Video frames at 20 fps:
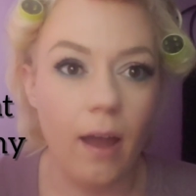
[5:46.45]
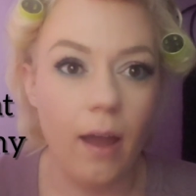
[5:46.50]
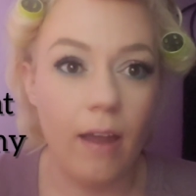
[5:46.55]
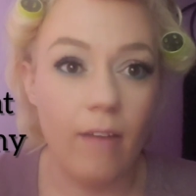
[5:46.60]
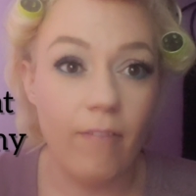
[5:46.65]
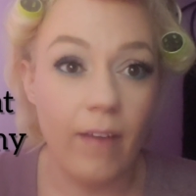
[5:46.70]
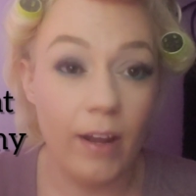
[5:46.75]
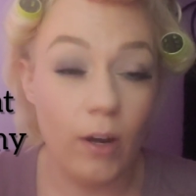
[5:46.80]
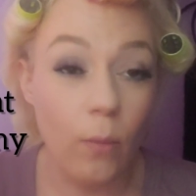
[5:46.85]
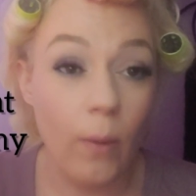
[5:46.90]

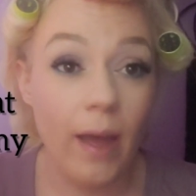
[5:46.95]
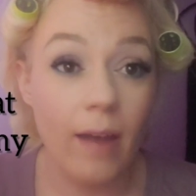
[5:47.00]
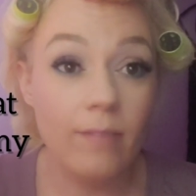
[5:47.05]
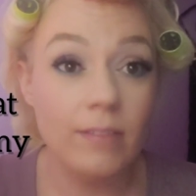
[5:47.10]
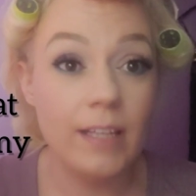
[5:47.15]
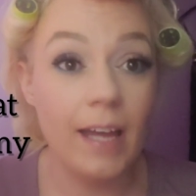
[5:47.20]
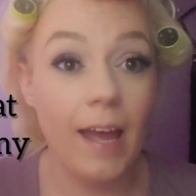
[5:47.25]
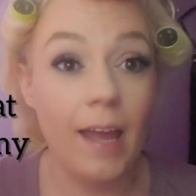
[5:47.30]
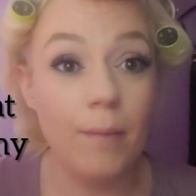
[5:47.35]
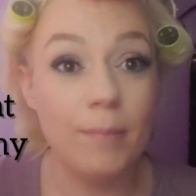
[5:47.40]
if I don't have
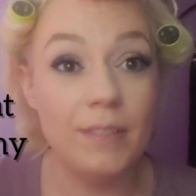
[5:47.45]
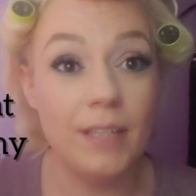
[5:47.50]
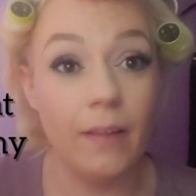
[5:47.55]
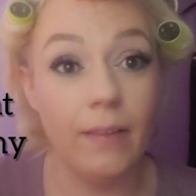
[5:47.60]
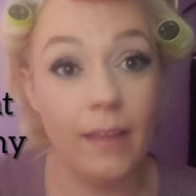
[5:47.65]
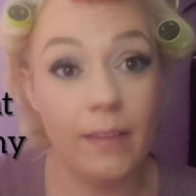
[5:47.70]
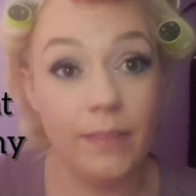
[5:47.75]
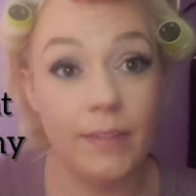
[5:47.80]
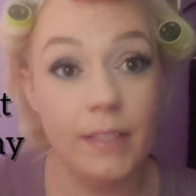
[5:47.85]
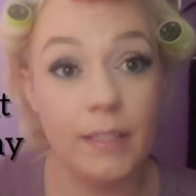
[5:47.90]
time to
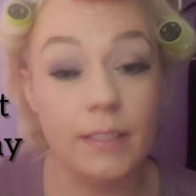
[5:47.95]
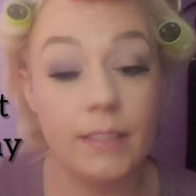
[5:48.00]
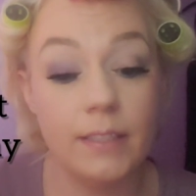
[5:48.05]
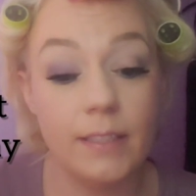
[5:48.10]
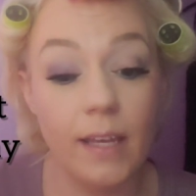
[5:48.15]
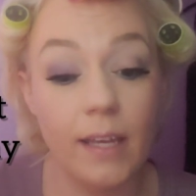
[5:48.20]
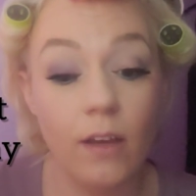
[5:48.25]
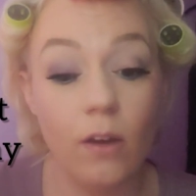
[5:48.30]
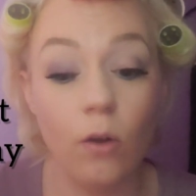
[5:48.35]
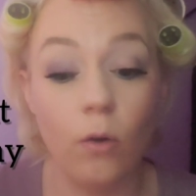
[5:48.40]
let these sit